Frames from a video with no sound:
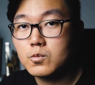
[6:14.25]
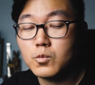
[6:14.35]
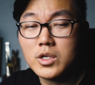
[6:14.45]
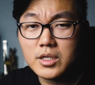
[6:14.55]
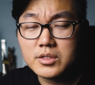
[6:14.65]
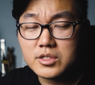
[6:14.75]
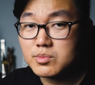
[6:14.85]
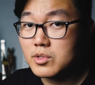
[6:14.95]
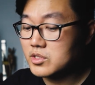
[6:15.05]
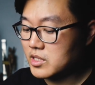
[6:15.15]
One other
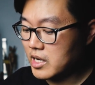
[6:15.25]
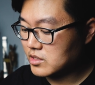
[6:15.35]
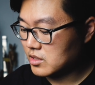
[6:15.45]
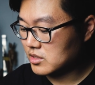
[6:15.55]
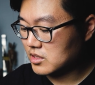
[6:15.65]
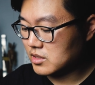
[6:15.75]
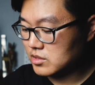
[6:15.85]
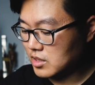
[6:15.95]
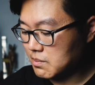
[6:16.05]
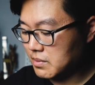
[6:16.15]
small change on the
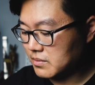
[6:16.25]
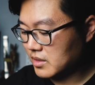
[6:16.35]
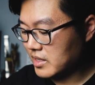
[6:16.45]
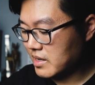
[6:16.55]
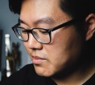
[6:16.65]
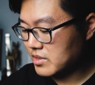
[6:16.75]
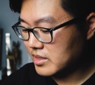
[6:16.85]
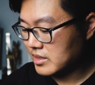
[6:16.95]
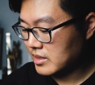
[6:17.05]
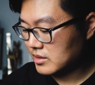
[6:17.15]
top of the
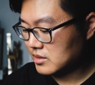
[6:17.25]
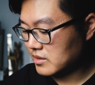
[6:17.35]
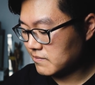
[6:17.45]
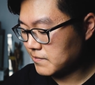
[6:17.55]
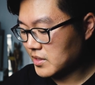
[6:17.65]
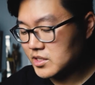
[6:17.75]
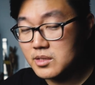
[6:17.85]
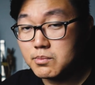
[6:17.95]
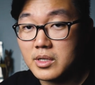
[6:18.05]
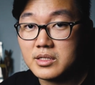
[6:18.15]
camera, the
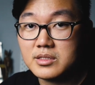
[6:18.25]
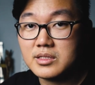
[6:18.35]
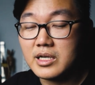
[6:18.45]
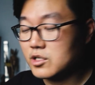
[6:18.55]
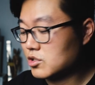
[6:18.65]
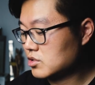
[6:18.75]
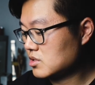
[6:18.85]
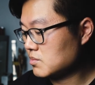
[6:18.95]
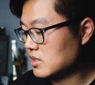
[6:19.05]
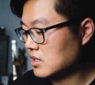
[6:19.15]
function button that
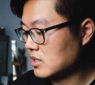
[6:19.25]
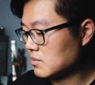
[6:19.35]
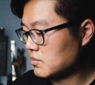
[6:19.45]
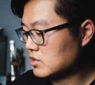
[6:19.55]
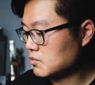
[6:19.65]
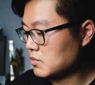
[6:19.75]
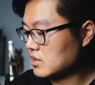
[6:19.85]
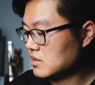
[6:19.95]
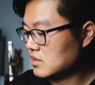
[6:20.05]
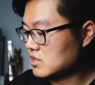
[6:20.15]
used to be
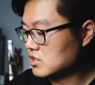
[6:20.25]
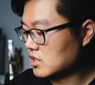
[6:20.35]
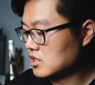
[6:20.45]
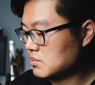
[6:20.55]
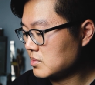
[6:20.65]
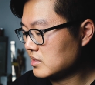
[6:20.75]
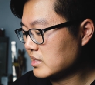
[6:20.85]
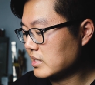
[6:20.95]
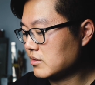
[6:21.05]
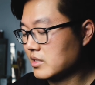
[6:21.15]
between the shutter speed
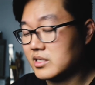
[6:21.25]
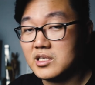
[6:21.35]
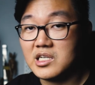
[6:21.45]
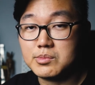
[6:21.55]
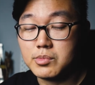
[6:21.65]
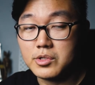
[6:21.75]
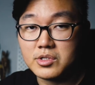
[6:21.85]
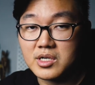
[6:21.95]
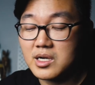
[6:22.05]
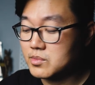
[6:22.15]
dial and the
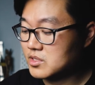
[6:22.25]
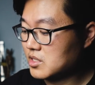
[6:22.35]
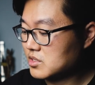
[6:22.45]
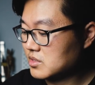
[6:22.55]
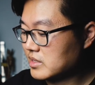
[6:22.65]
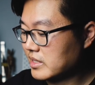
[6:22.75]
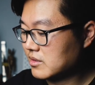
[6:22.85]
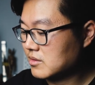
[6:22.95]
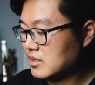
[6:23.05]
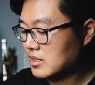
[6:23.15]
exposure compensation
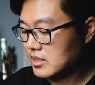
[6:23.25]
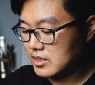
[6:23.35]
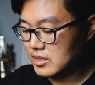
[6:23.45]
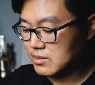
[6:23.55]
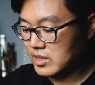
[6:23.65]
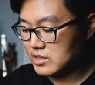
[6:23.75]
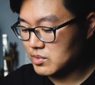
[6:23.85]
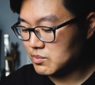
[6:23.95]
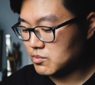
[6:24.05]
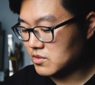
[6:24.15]
dial has
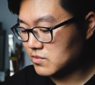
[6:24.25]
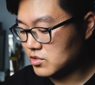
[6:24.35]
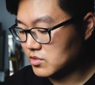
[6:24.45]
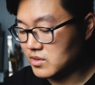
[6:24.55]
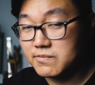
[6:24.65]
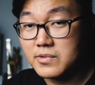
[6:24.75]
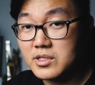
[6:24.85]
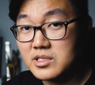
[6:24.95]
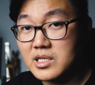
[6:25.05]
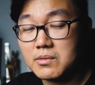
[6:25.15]
been moved to the
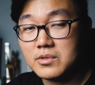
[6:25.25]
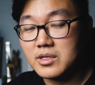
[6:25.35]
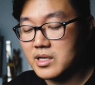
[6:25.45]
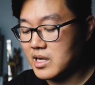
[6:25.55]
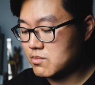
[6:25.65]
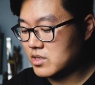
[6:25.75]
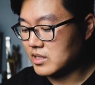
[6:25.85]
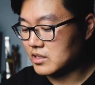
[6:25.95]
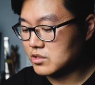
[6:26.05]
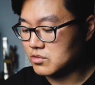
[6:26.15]
front side of the camera
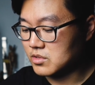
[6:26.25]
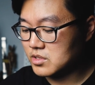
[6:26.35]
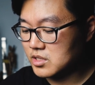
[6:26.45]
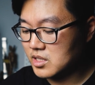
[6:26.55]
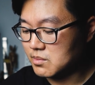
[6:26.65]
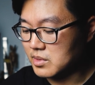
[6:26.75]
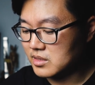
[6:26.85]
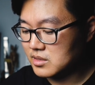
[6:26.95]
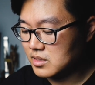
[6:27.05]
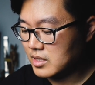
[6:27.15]
next to the shutter
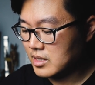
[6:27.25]
button.